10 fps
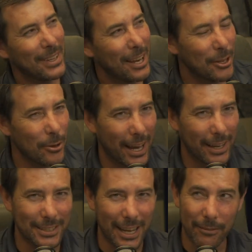You
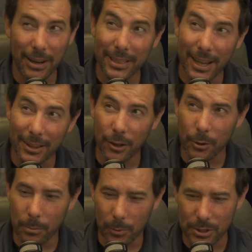guys have, I think,
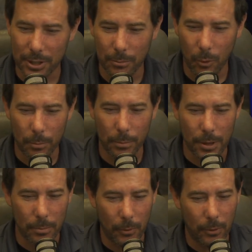30% more
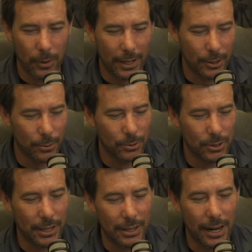people in
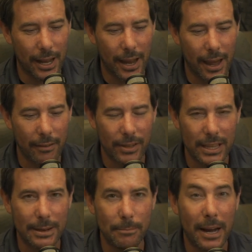Houston than I have
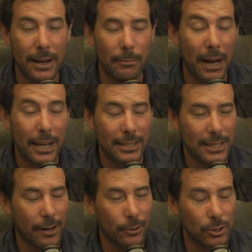in my
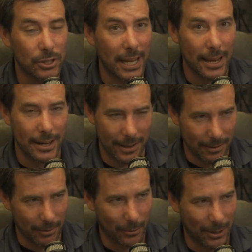entire state
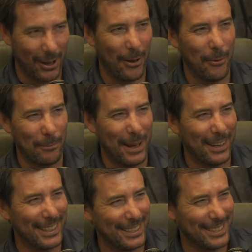of Oklahoma.
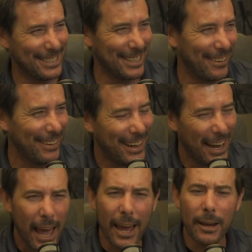Yeah. So, hey,